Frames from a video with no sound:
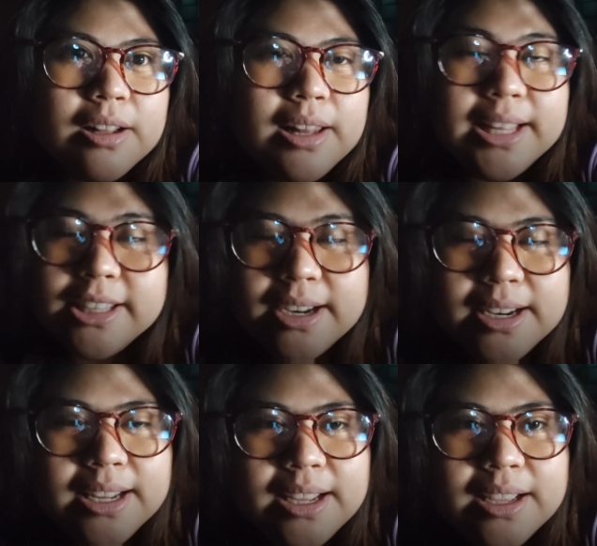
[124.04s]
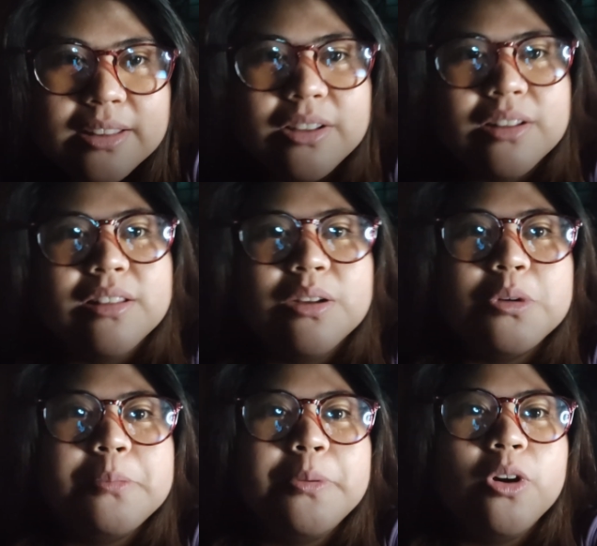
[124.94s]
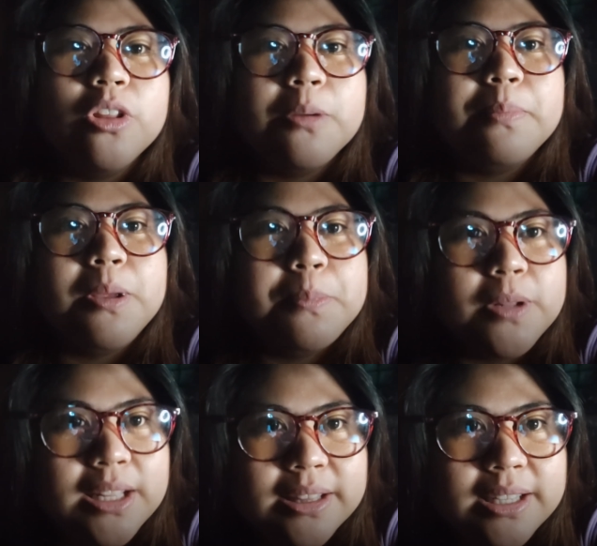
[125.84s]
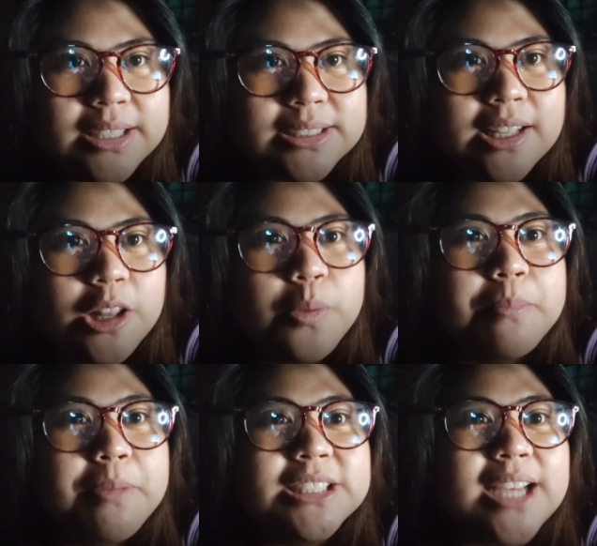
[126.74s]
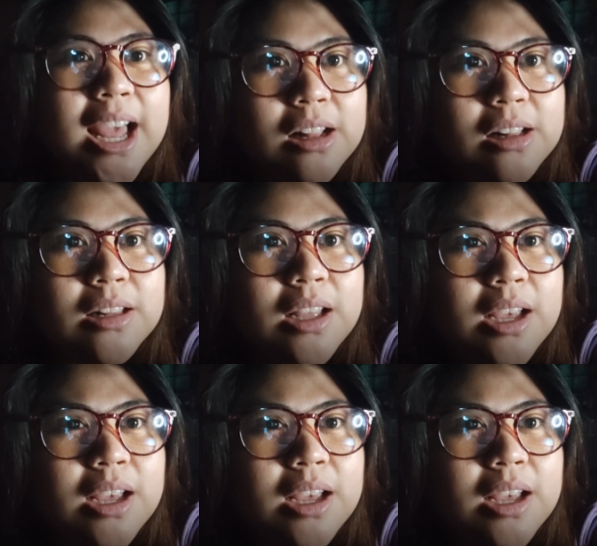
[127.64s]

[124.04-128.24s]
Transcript: literally that there will be other people interested with my channel.